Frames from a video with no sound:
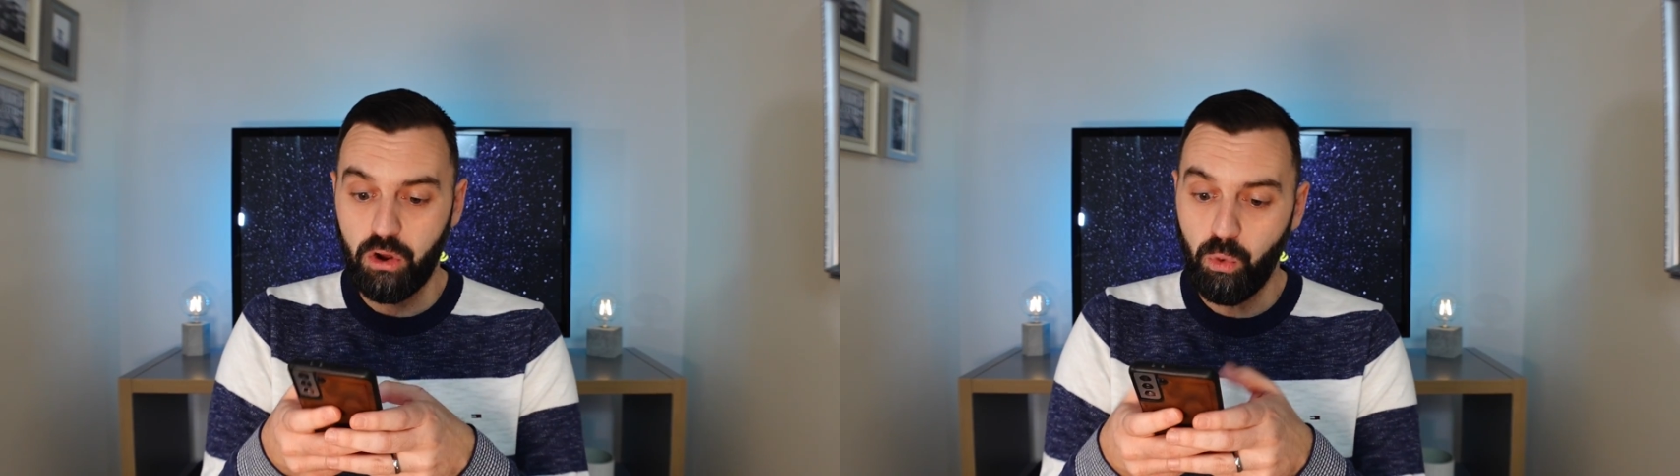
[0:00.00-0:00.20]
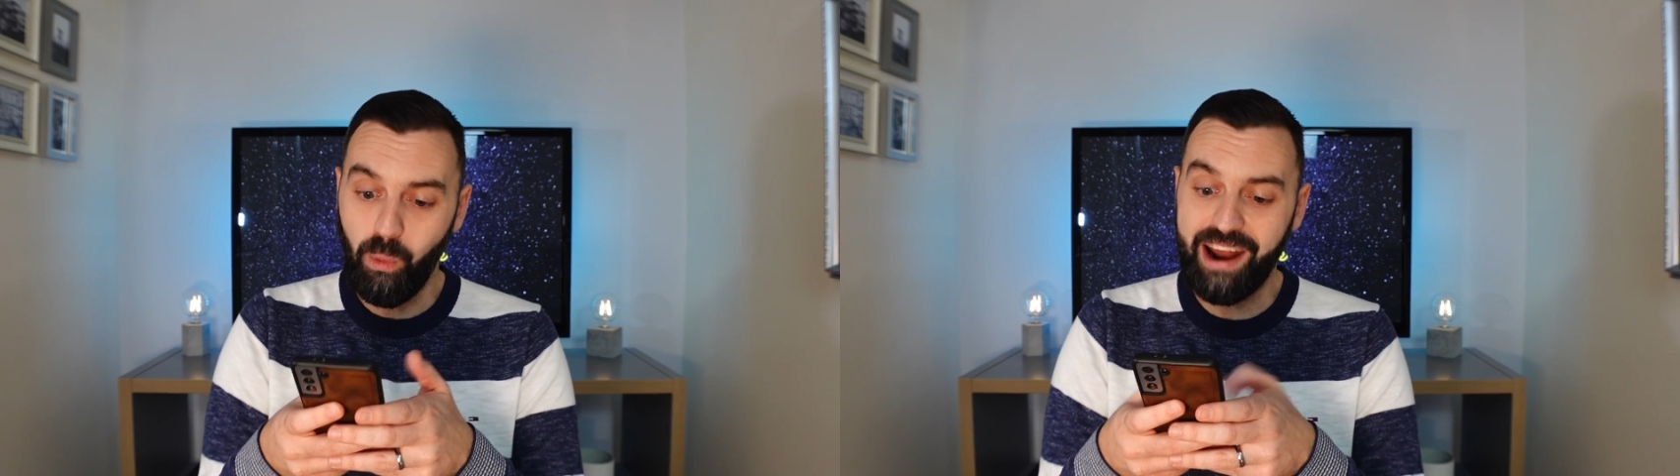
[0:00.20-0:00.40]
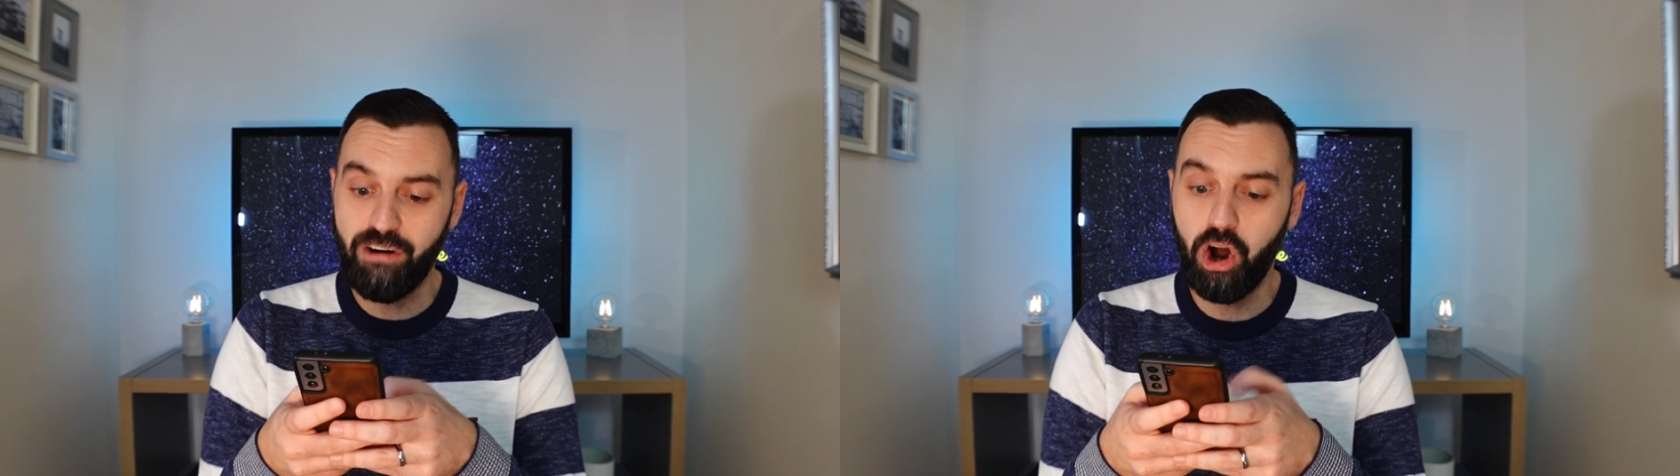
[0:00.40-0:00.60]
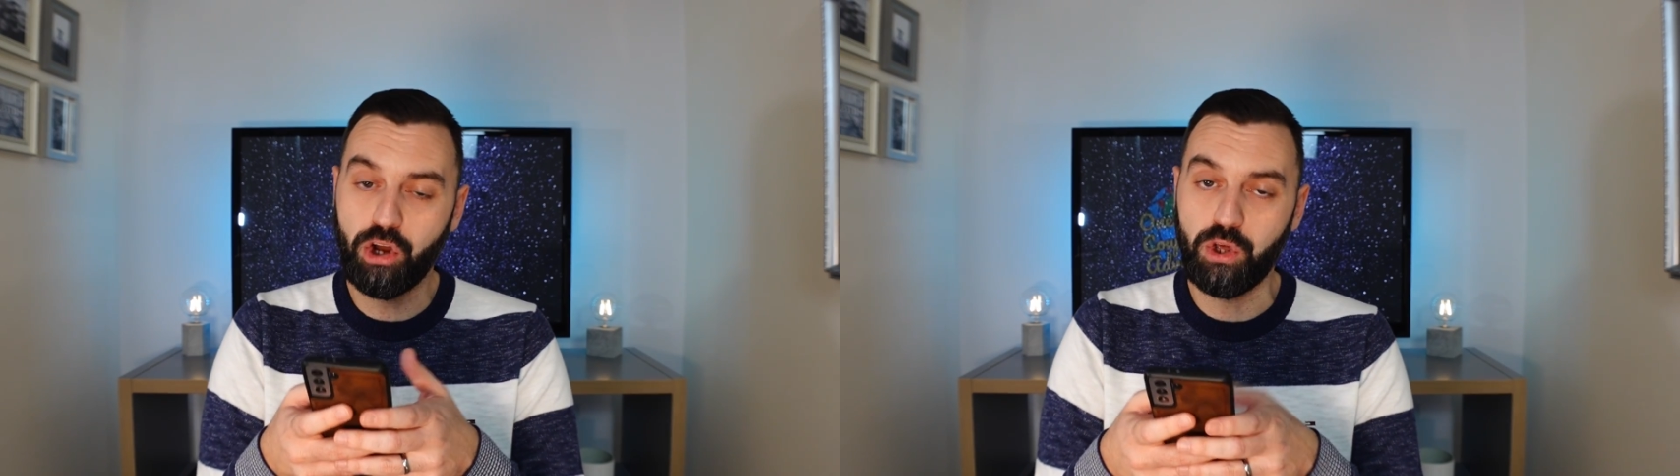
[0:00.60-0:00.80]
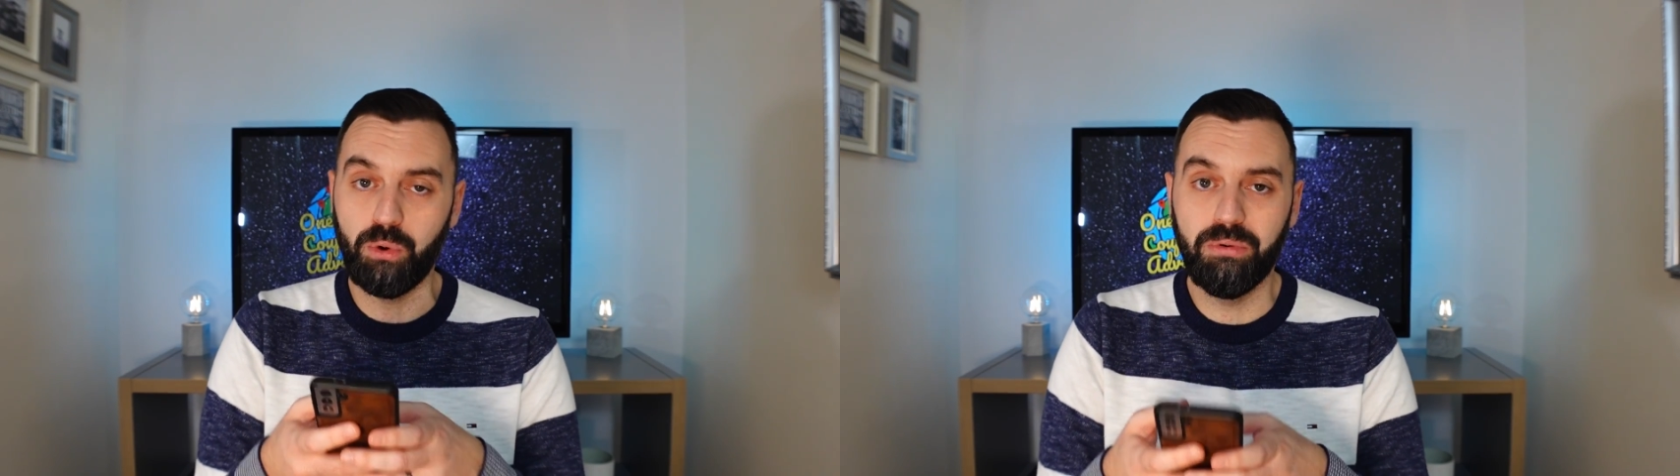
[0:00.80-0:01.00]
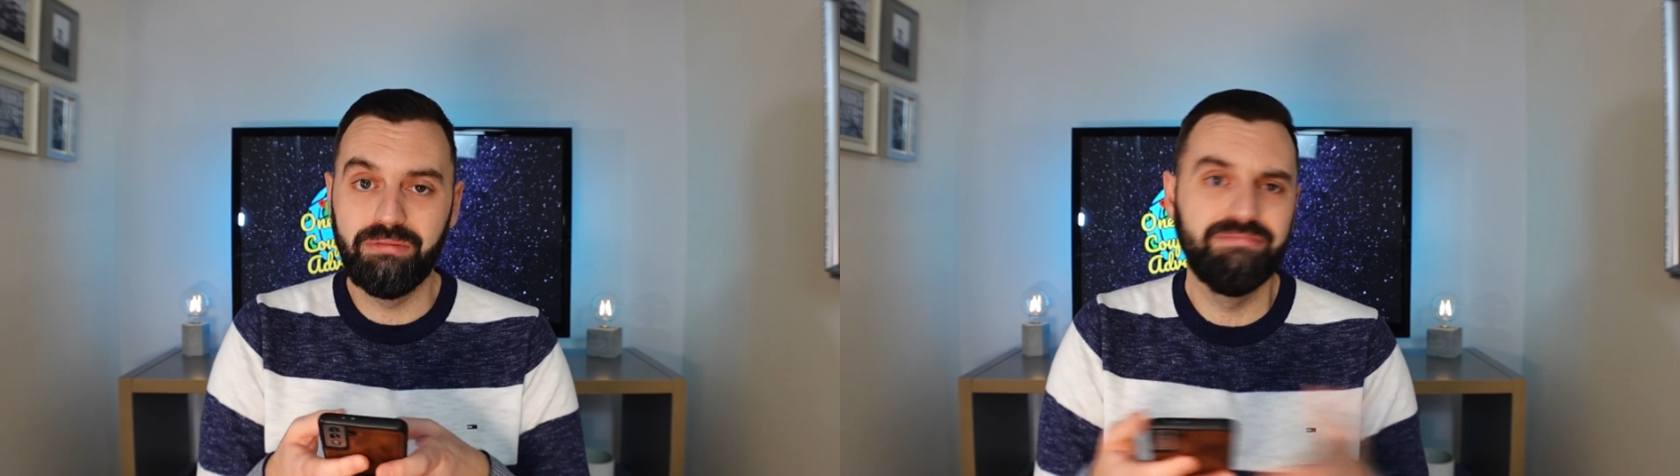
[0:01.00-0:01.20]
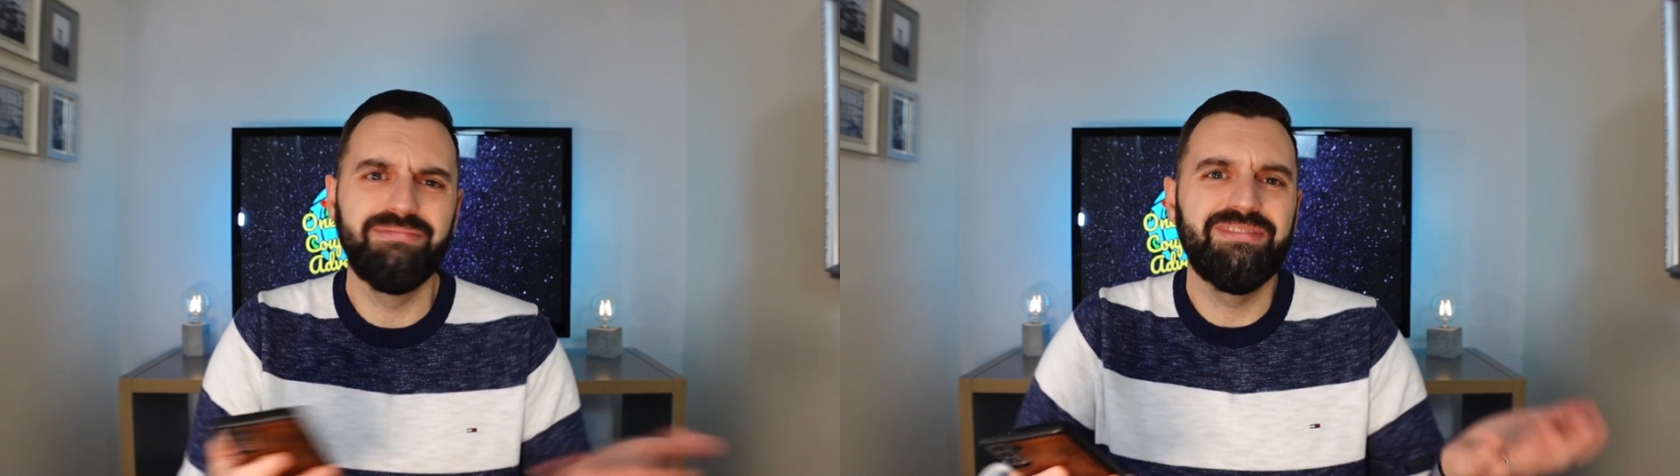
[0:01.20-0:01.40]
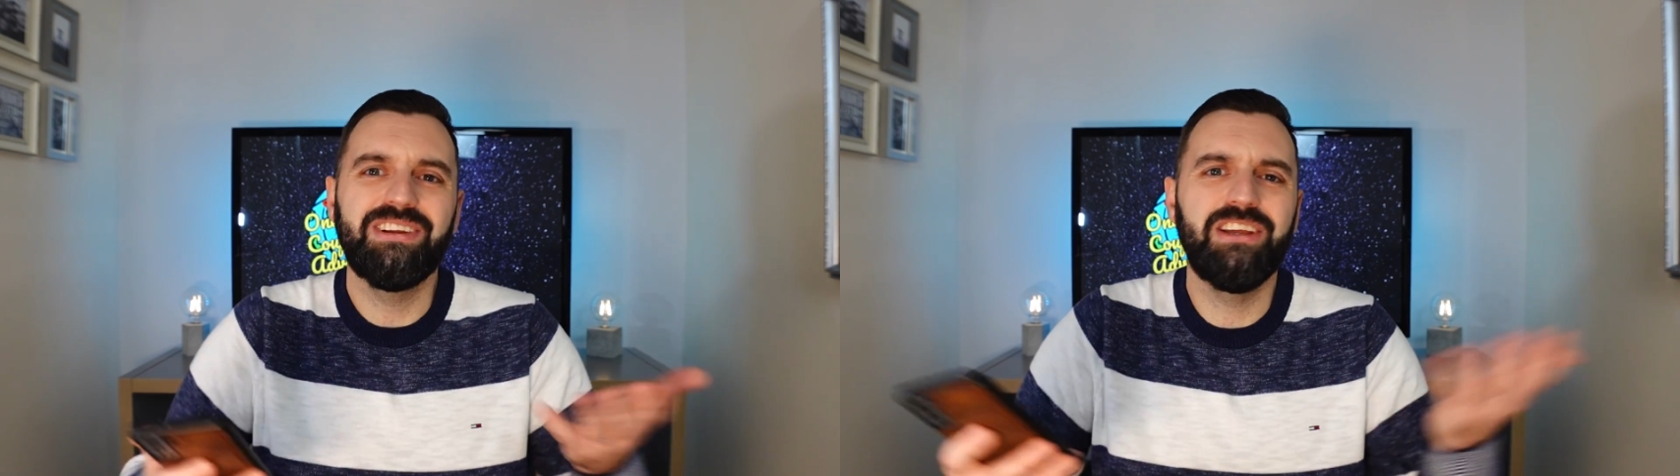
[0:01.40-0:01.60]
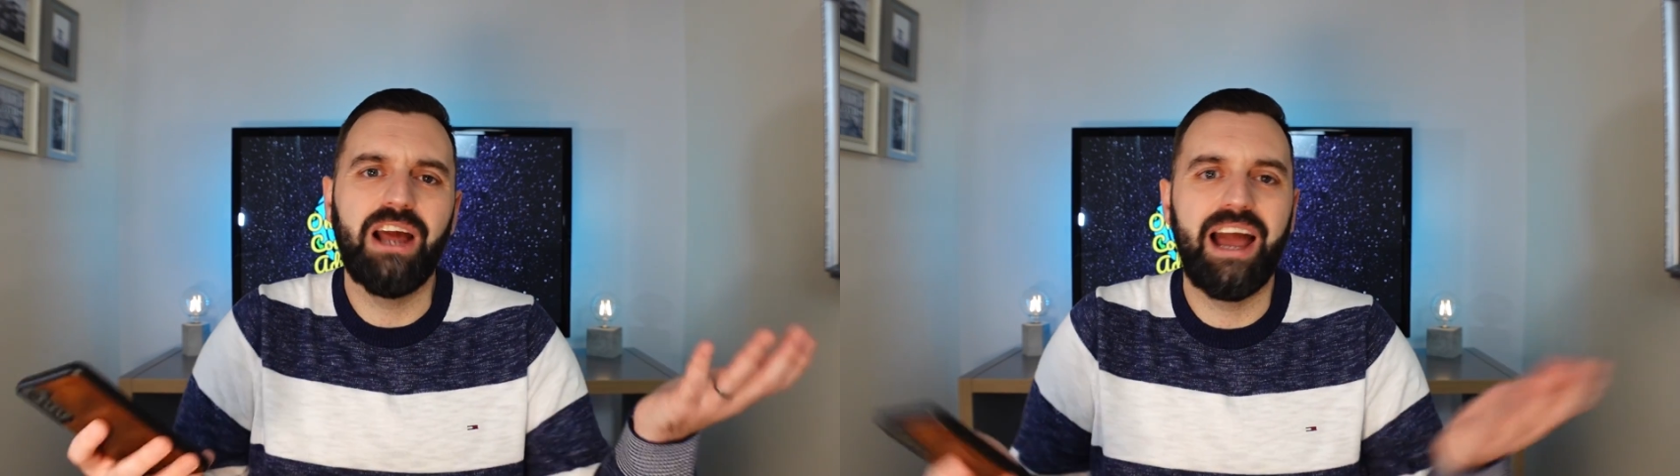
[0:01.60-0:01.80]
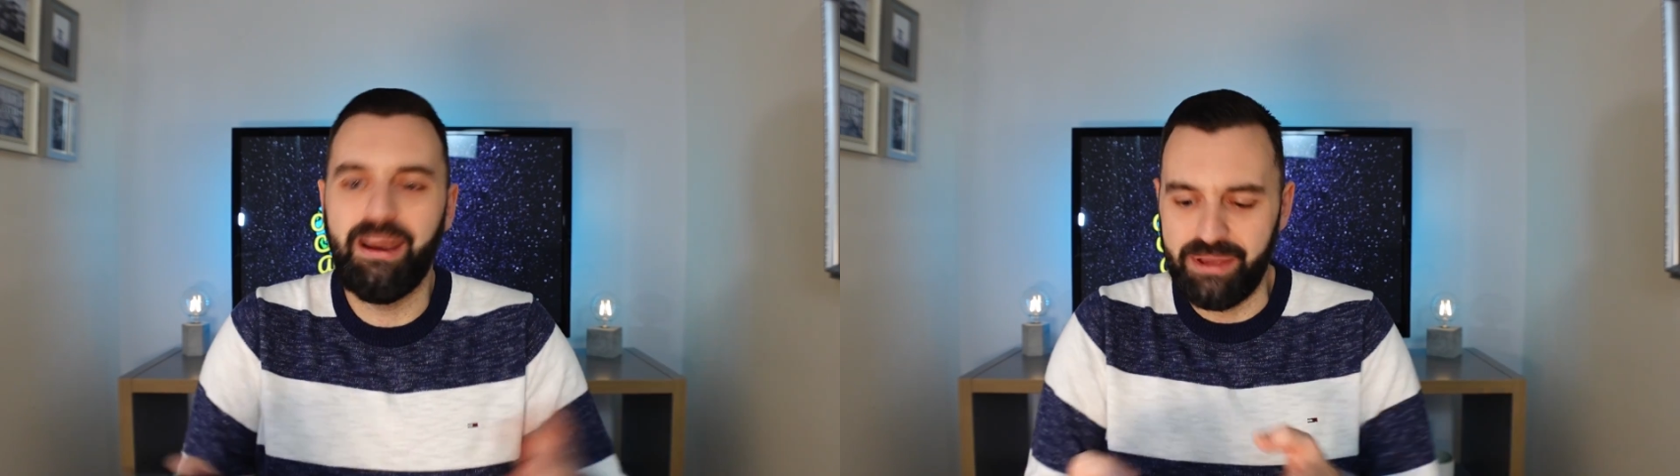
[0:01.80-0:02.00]
Where are you?
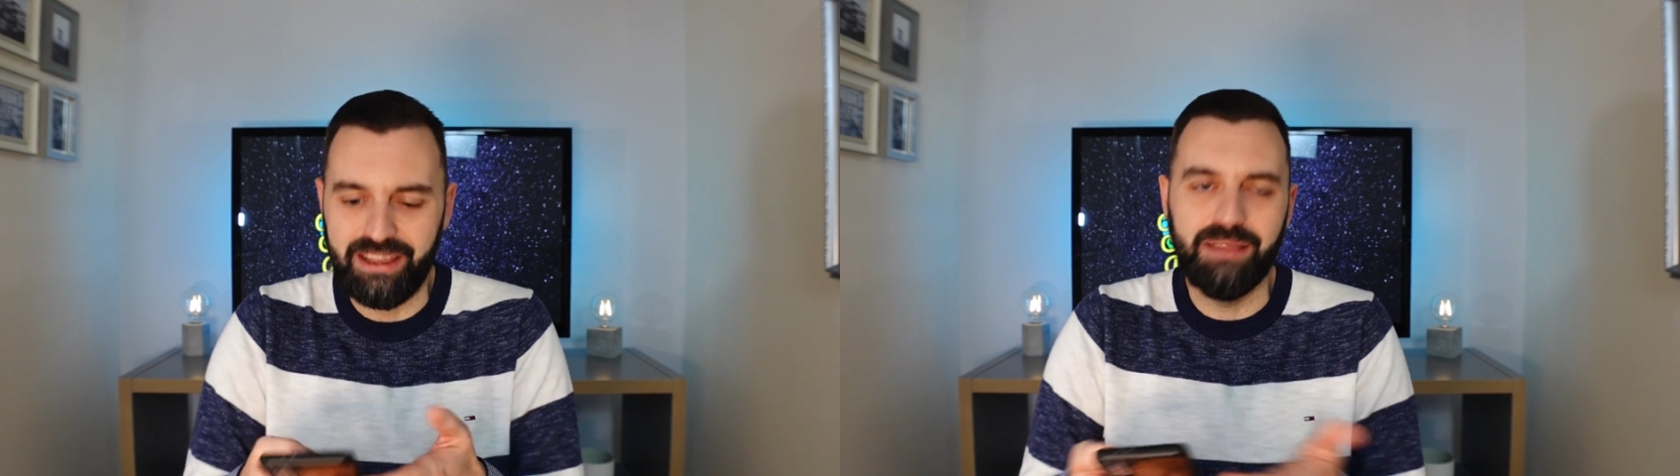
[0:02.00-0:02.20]
I'm in